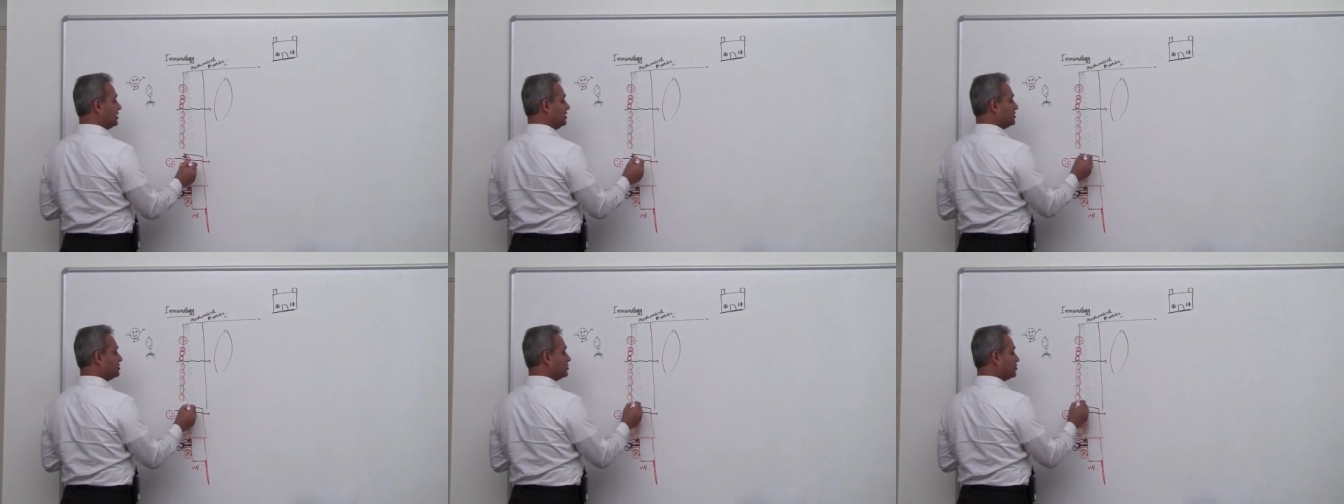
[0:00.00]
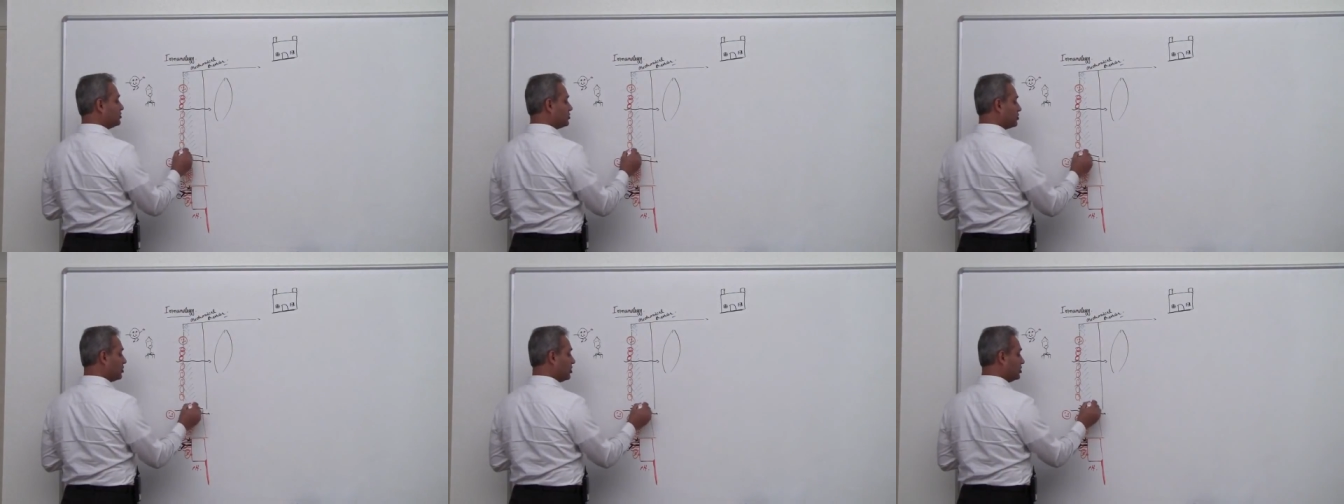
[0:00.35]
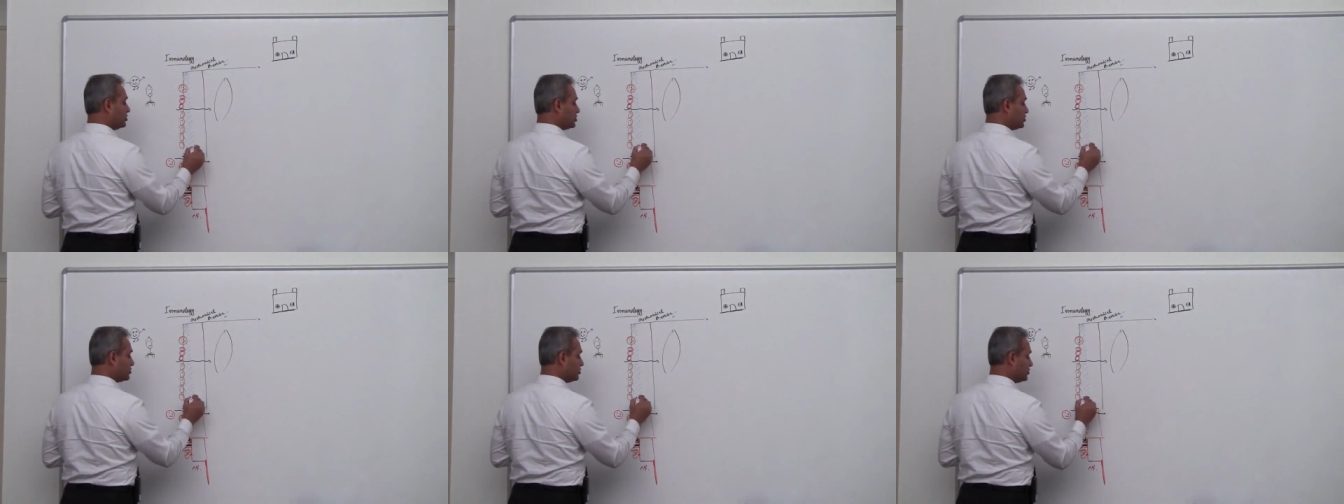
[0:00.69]
is to
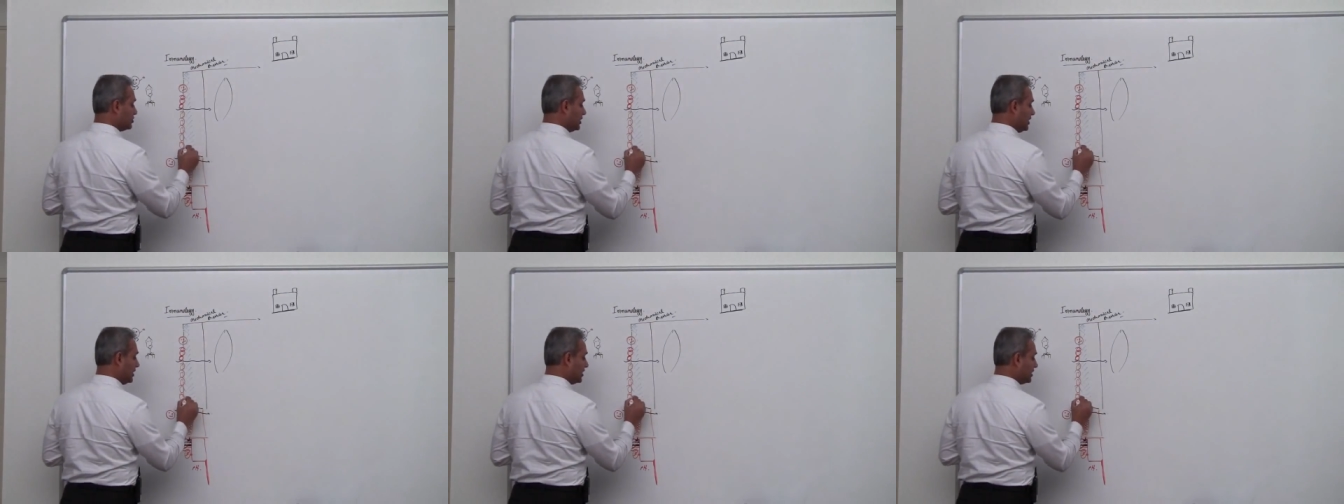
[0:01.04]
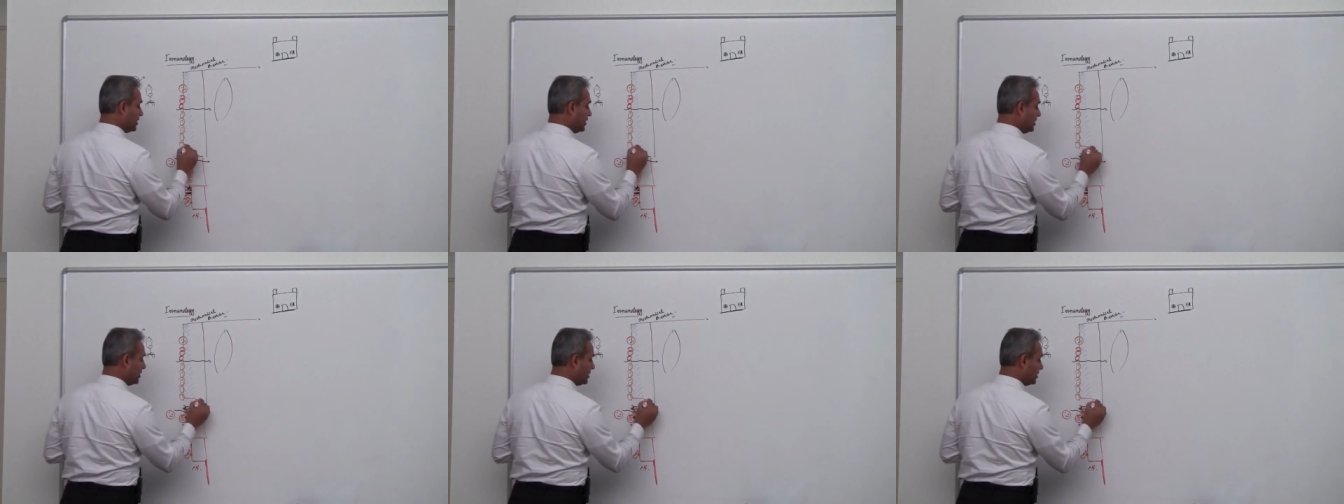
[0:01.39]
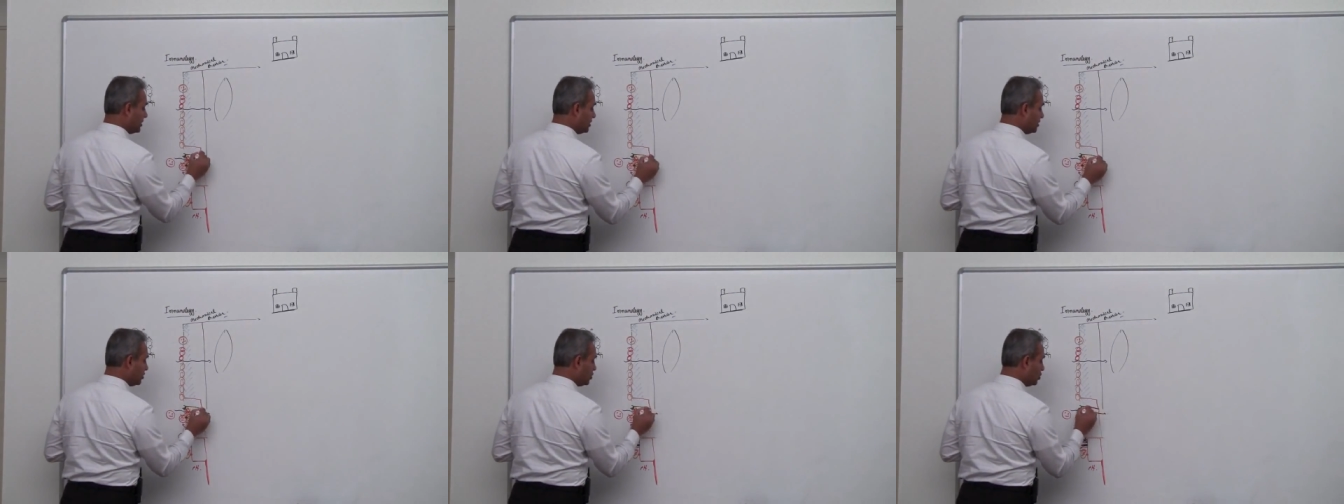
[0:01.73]
cross through that
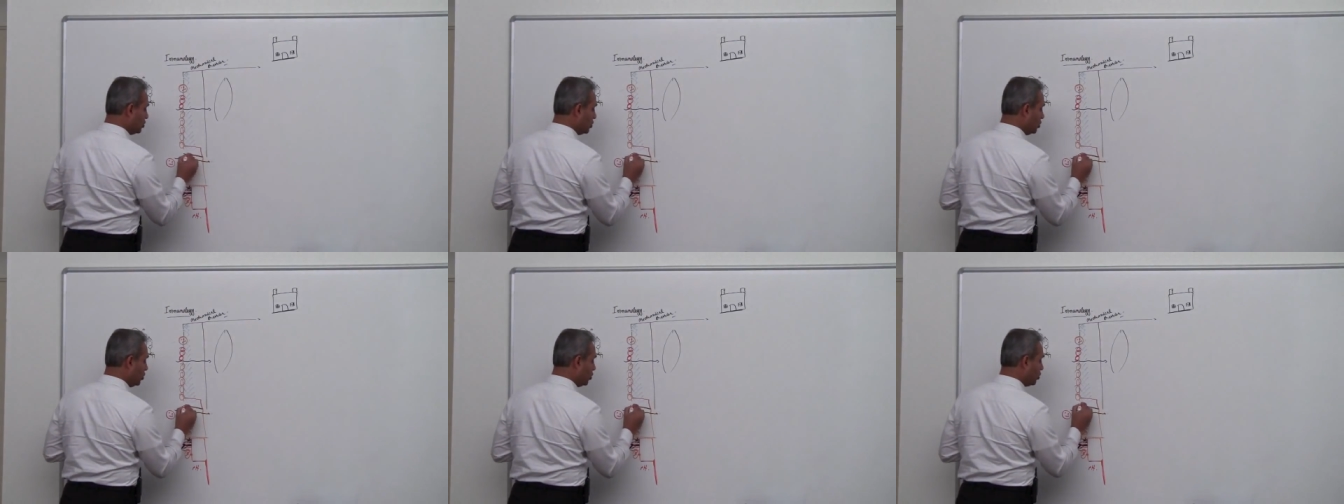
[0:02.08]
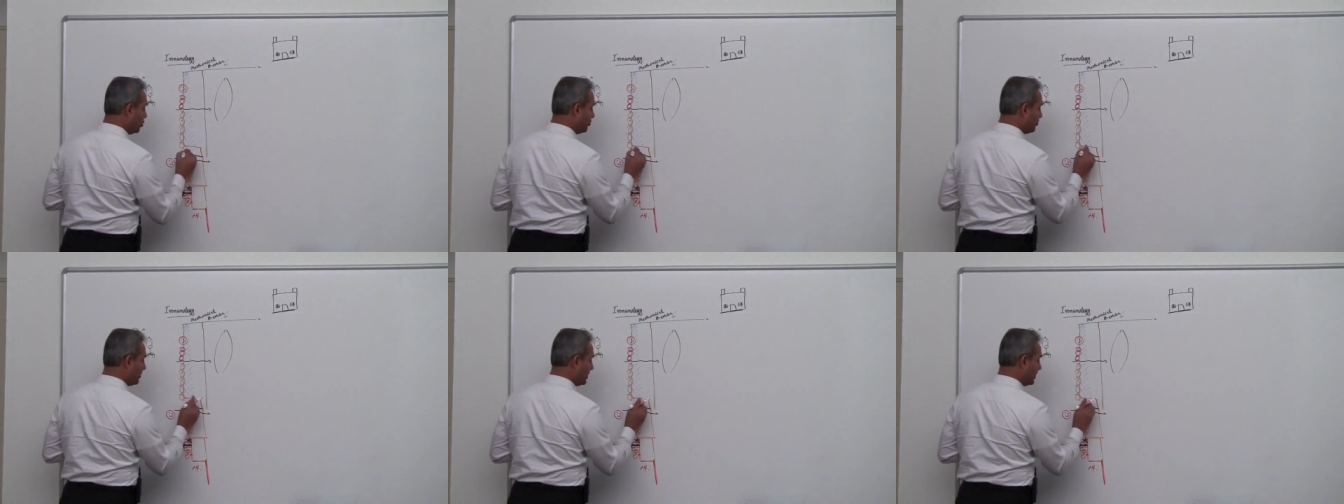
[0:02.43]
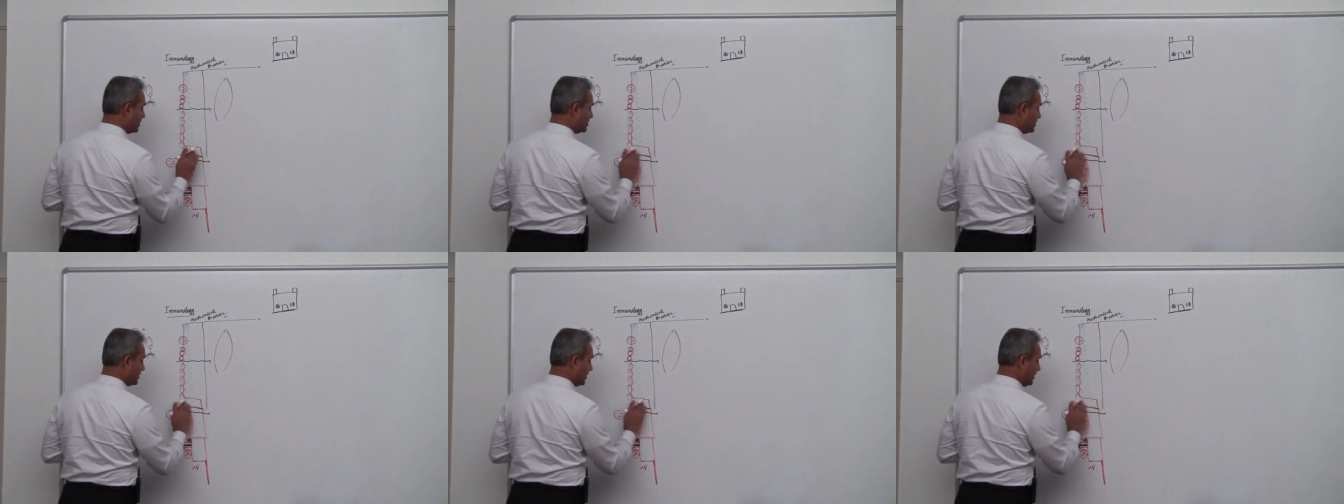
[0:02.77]
low
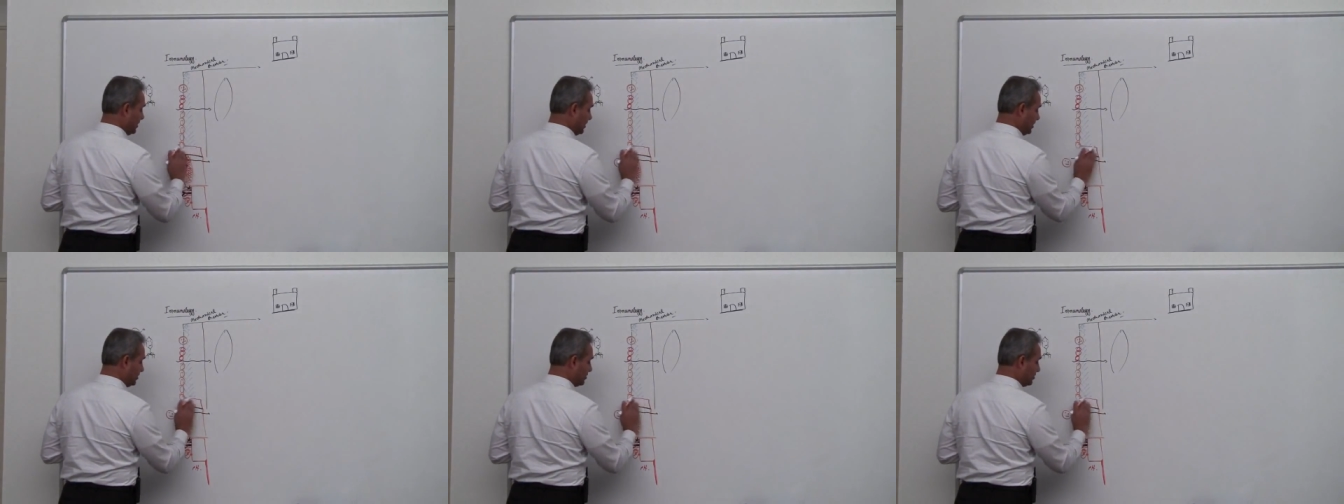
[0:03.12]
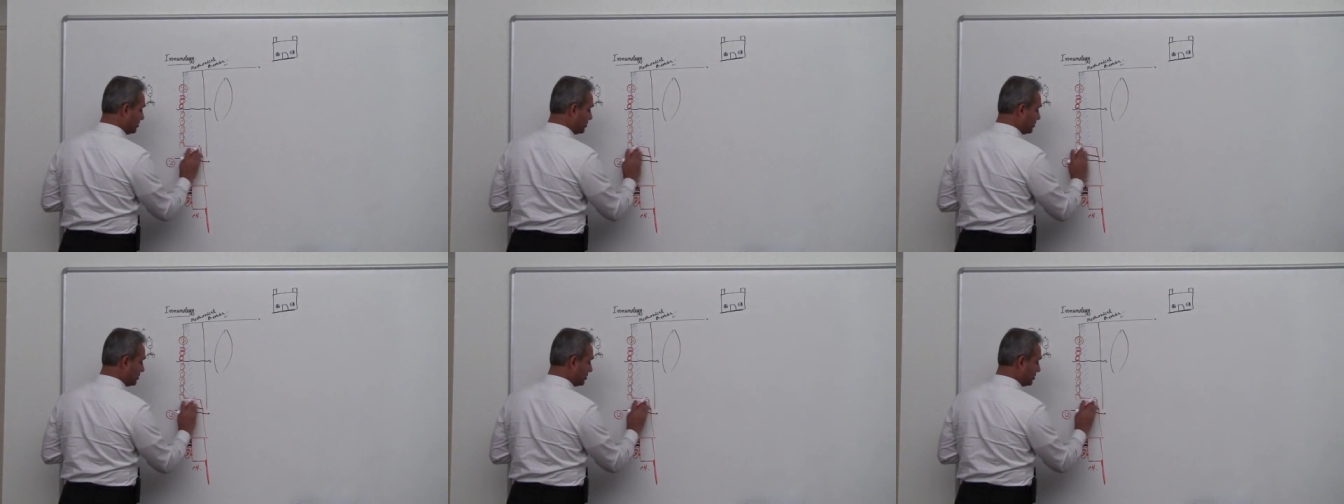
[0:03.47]
pH area.